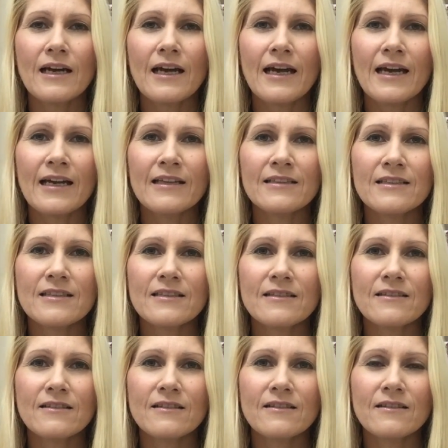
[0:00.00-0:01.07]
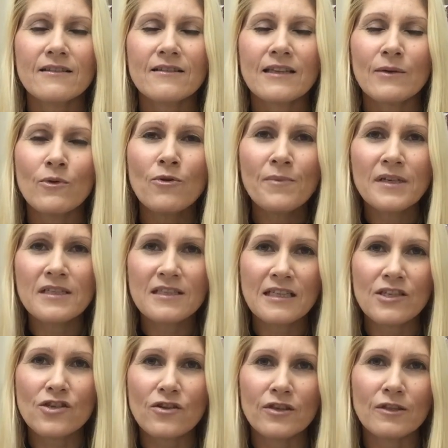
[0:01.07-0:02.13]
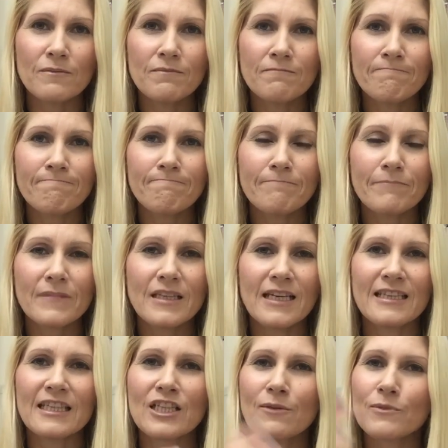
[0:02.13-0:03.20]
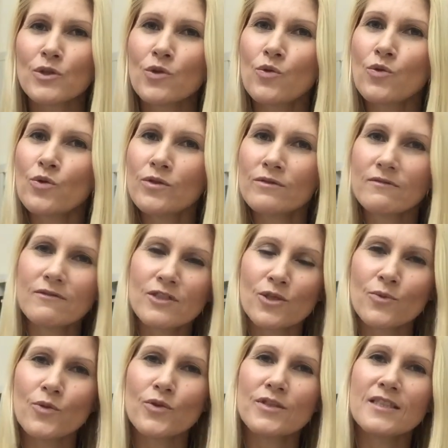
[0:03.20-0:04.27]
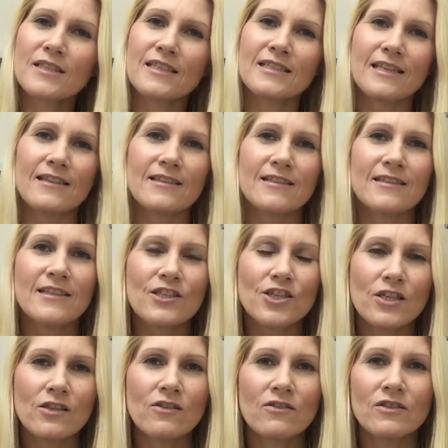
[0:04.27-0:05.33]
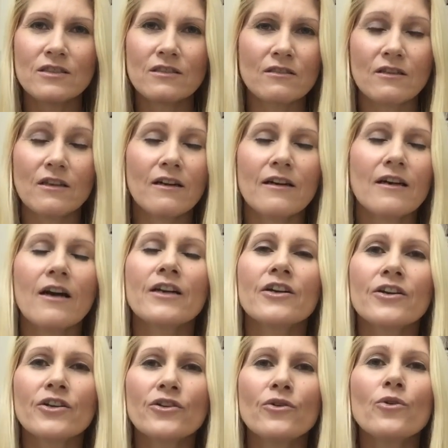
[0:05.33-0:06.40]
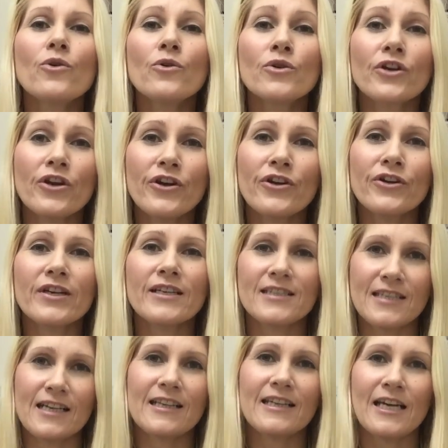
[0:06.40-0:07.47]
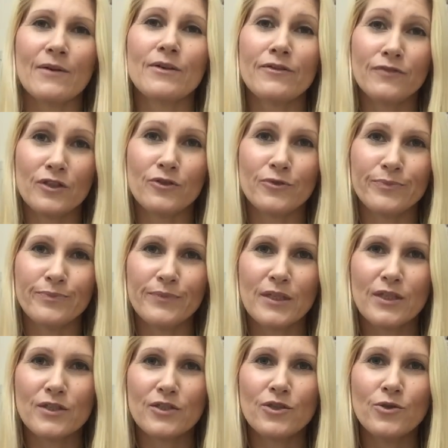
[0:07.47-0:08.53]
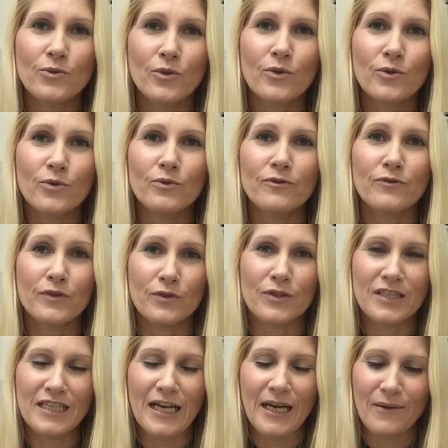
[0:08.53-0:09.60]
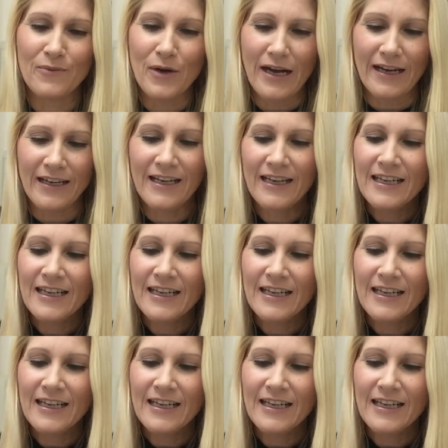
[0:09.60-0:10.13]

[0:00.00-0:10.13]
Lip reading: and they want me to stitch on them, and then I'm torn towards these other stitch alongs. I know you all know exactly how I feel, because you all feel the same way.